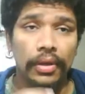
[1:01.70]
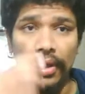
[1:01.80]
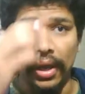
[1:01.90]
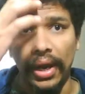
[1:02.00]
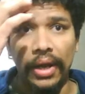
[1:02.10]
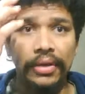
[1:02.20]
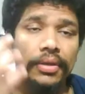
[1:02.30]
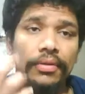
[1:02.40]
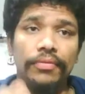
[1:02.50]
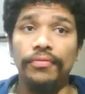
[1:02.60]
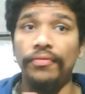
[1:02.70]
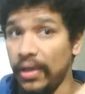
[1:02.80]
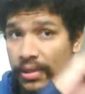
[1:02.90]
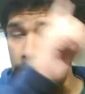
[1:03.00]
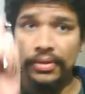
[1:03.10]
and the
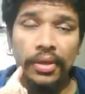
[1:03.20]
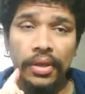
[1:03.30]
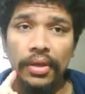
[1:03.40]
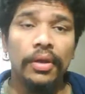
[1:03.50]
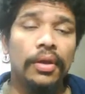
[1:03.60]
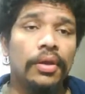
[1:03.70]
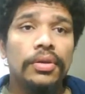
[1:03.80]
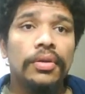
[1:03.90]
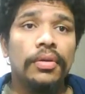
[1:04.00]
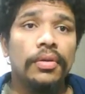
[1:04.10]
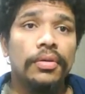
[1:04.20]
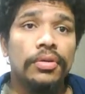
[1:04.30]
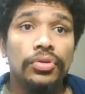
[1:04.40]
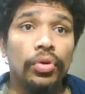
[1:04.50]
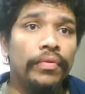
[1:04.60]
face,
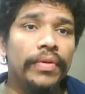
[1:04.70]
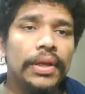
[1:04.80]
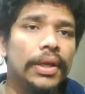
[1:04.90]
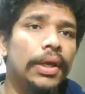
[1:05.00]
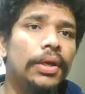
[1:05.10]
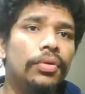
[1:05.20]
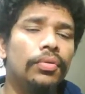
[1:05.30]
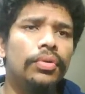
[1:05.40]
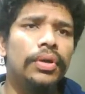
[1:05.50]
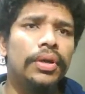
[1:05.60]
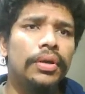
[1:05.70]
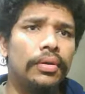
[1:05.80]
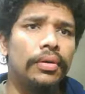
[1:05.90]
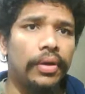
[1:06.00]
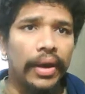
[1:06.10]
so we need to
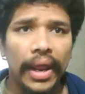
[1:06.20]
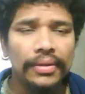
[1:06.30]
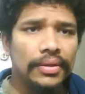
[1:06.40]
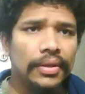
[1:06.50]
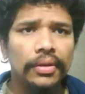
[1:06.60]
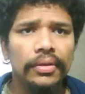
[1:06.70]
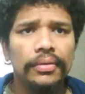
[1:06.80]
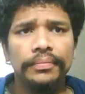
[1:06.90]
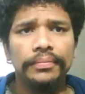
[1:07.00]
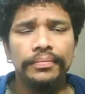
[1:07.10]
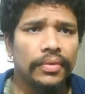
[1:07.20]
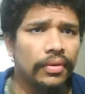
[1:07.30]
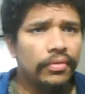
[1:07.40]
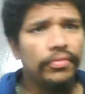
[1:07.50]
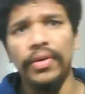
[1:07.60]
track the
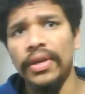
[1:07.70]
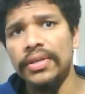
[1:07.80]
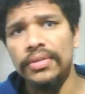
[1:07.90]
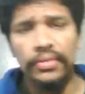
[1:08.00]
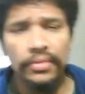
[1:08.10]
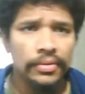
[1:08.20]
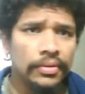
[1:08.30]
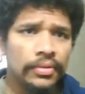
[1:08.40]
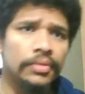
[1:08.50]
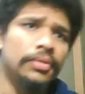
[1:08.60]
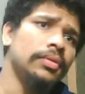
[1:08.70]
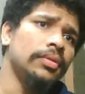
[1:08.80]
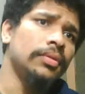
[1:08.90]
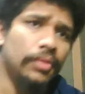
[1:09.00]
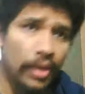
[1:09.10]
face
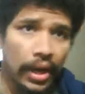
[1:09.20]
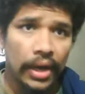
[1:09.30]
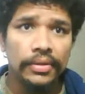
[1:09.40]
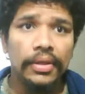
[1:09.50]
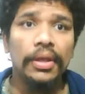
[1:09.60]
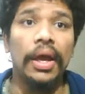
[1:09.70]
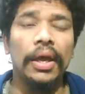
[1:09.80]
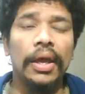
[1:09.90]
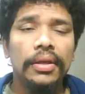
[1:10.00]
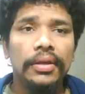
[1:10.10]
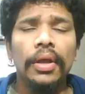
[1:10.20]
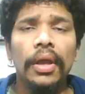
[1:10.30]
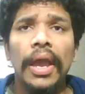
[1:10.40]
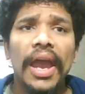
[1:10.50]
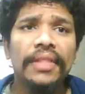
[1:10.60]
and the eye.
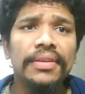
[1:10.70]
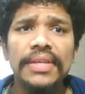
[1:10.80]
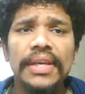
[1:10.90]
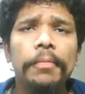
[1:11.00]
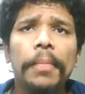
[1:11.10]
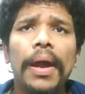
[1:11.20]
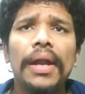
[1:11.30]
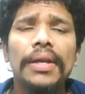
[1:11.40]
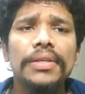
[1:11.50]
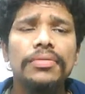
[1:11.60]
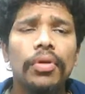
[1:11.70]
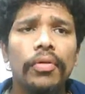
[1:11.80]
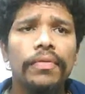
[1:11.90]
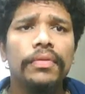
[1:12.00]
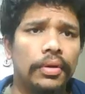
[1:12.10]
And the second part is
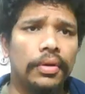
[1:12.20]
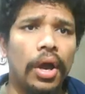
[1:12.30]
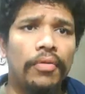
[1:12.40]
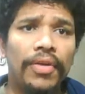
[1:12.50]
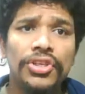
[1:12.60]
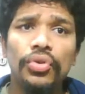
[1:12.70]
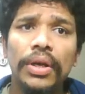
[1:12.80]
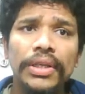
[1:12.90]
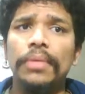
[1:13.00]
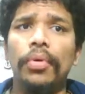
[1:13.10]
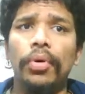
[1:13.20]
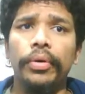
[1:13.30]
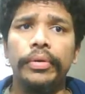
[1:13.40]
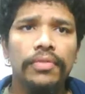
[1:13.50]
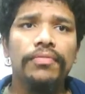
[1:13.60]
of a virtual
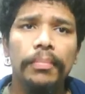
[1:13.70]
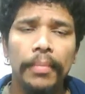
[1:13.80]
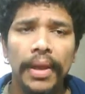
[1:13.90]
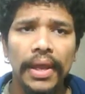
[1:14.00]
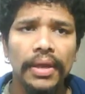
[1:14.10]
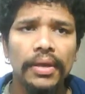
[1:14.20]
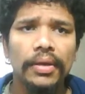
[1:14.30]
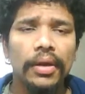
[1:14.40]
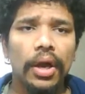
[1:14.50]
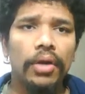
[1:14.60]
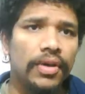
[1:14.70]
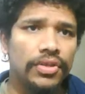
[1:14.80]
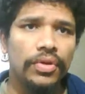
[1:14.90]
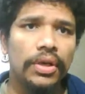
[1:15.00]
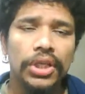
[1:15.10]
keyboard. We make a
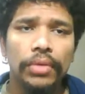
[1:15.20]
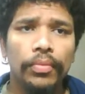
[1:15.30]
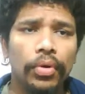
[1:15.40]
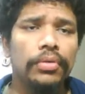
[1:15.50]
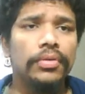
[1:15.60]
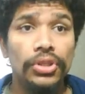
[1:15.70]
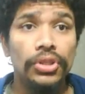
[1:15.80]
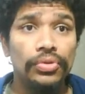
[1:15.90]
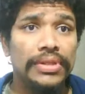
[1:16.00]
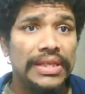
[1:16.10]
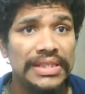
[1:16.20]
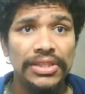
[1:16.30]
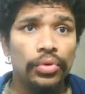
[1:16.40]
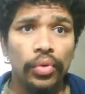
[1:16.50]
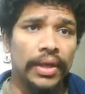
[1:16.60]
virtual keyboard using
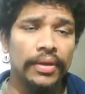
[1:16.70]
GUI.